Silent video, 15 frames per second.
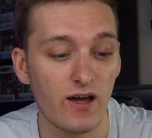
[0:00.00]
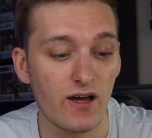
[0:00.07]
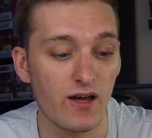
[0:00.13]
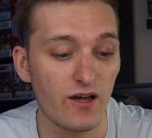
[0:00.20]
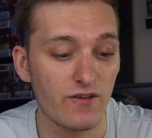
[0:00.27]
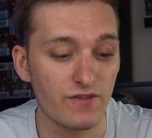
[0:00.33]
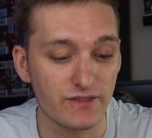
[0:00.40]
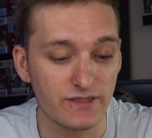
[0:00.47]

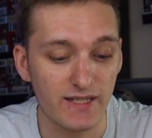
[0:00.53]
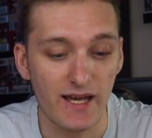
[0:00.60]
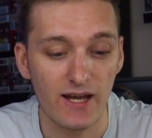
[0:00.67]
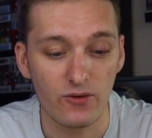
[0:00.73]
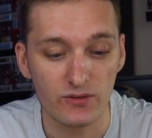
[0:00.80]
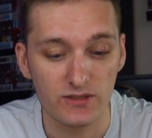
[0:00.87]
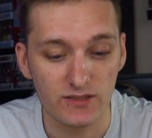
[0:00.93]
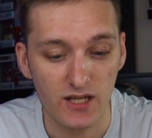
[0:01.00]
for
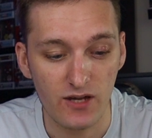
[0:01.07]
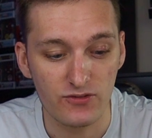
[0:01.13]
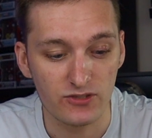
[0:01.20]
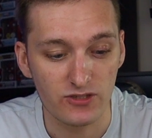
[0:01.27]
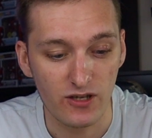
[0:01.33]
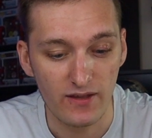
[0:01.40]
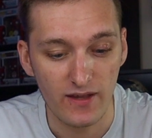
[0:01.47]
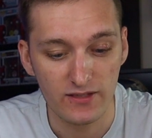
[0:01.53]
sale and stuff,
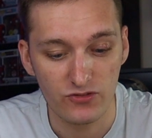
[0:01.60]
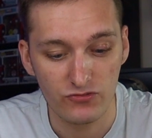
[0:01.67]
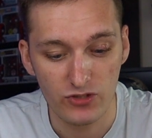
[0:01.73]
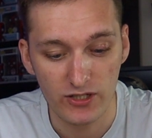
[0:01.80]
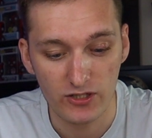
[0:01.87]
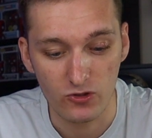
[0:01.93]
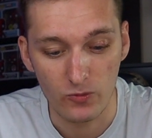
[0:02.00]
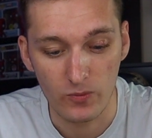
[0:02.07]
so that's a
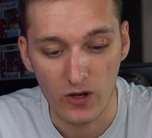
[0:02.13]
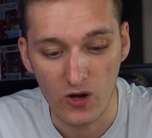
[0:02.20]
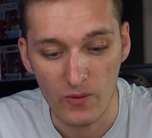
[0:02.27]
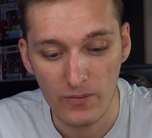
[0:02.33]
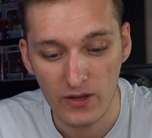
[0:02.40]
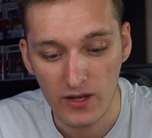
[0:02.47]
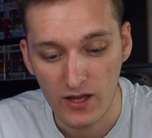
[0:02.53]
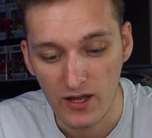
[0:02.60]
really cool
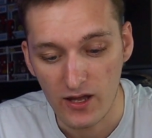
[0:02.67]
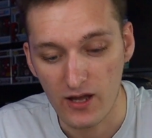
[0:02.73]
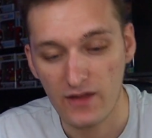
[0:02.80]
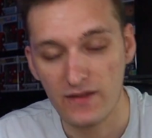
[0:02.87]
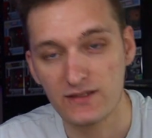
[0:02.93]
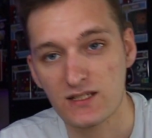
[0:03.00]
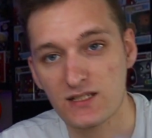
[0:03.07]
pop. There's a